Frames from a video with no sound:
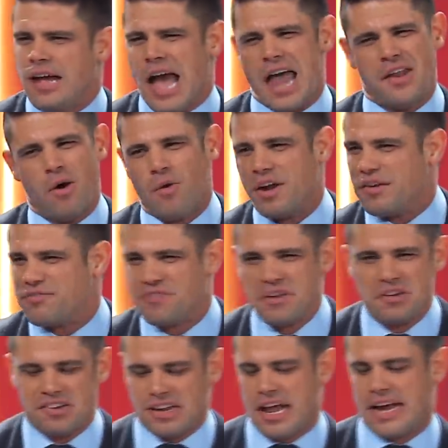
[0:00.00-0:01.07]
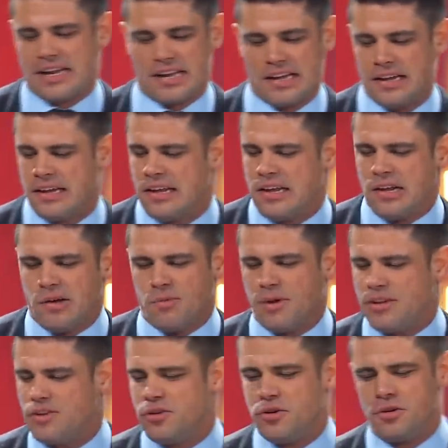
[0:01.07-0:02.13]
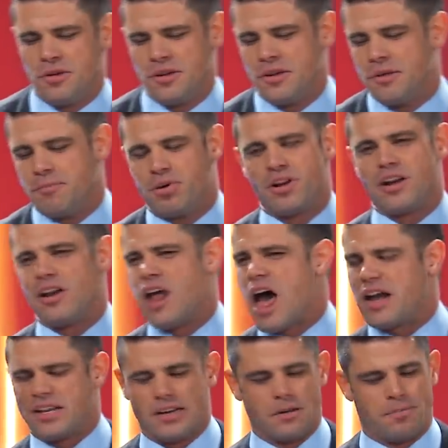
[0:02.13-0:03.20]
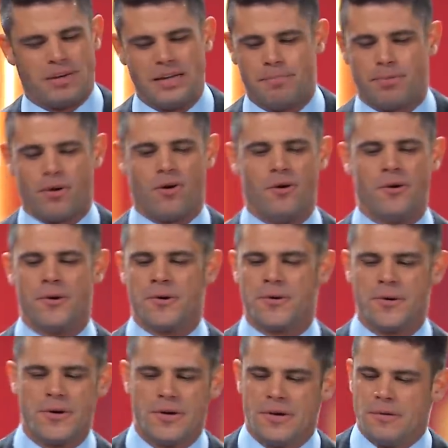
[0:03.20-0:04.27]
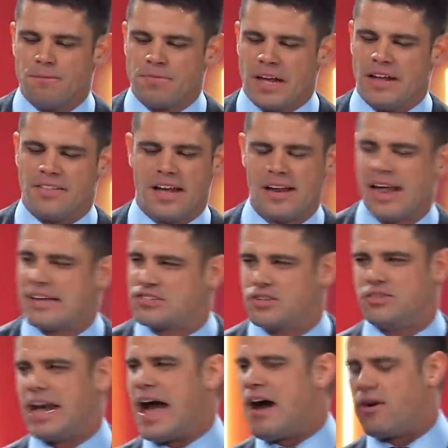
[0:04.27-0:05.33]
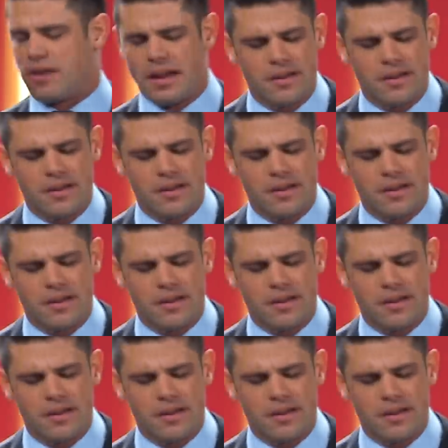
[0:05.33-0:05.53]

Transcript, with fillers: I know what it feels like when you put a lot into people and they let you down.